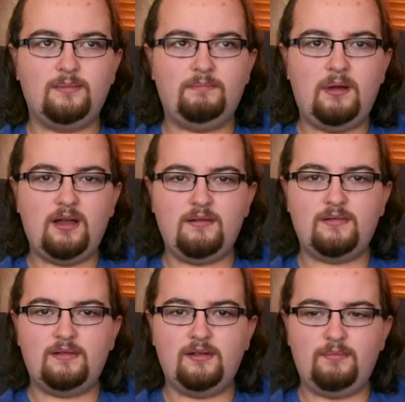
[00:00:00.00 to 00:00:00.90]

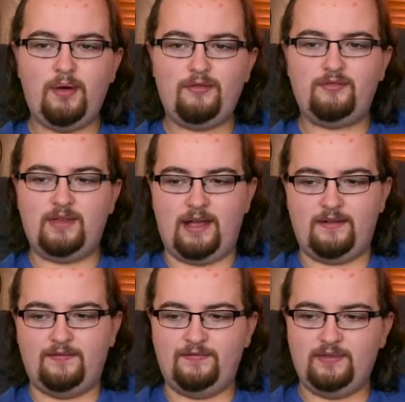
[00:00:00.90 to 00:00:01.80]
But apart from
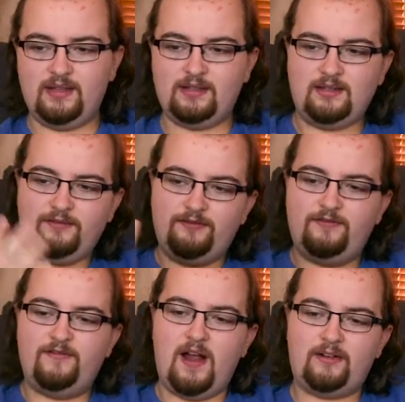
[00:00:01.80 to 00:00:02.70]
that, This is a
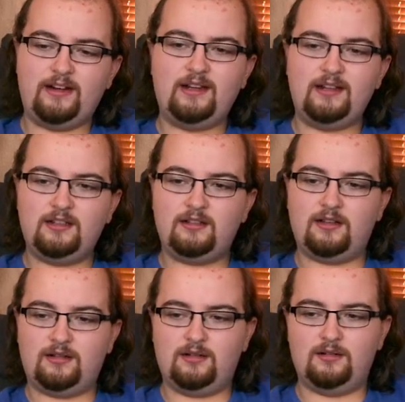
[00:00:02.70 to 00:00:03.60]
very good